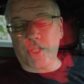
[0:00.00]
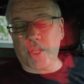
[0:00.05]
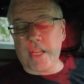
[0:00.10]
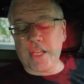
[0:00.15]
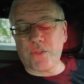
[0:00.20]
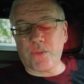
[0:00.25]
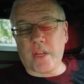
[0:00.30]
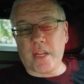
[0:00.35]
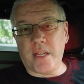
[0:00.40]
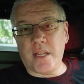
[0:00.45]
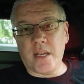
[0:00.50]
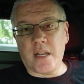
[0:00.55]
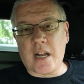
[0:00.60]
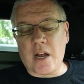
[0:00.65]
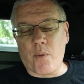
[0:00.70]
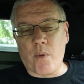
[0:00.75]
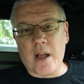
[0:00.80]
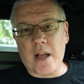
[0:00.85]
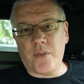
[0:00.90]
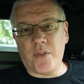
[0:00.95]
so that's what I did.
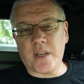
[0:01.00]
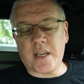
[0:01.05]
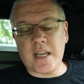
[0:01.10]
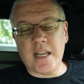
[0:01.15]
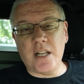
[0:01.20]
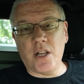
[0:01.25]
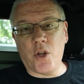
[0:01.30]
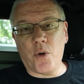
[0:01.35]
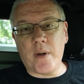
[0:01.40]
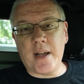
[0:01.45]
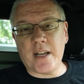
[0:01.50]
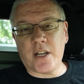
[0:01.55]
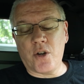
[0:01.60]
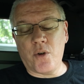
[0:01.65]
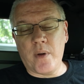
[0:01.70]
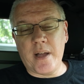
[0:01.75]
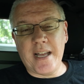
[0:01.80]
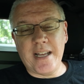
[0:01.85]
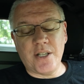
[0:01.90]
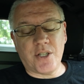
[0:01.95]
I ran the Kilo
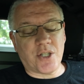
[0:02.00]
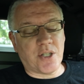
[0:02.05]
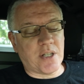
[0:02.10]
Echo 8